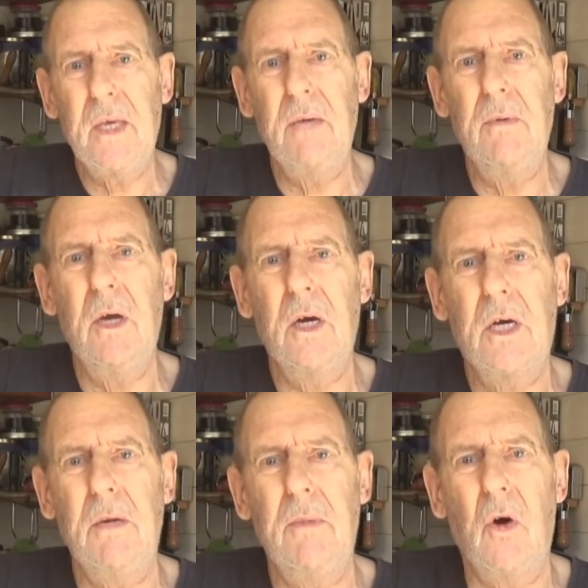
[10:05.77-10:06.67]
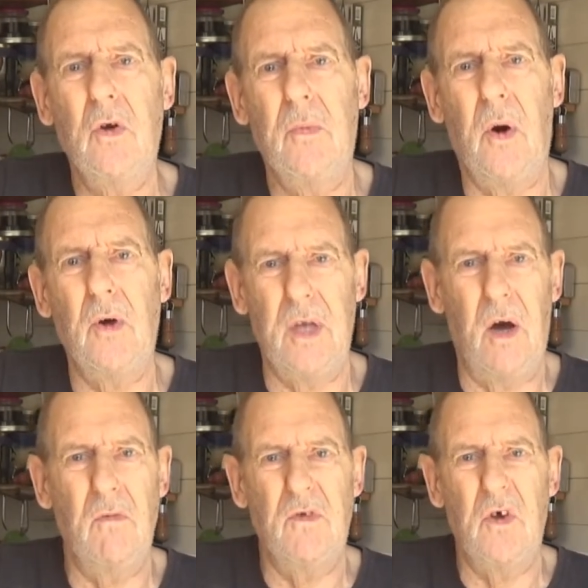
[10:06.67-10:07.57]
keep me occupied.
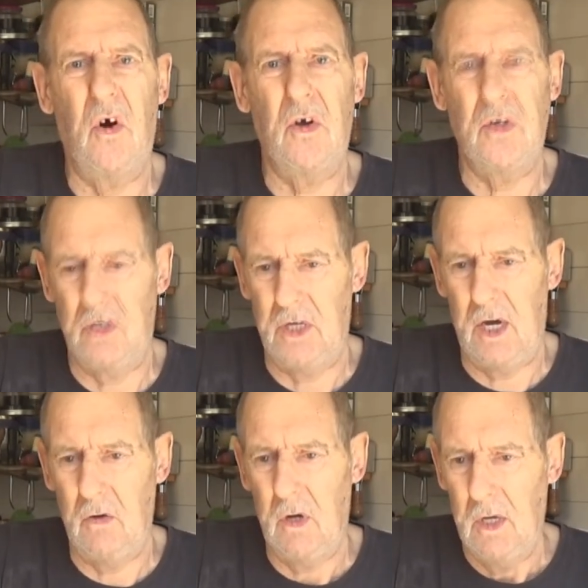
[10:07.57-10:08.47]
Now I'm retired, as you know.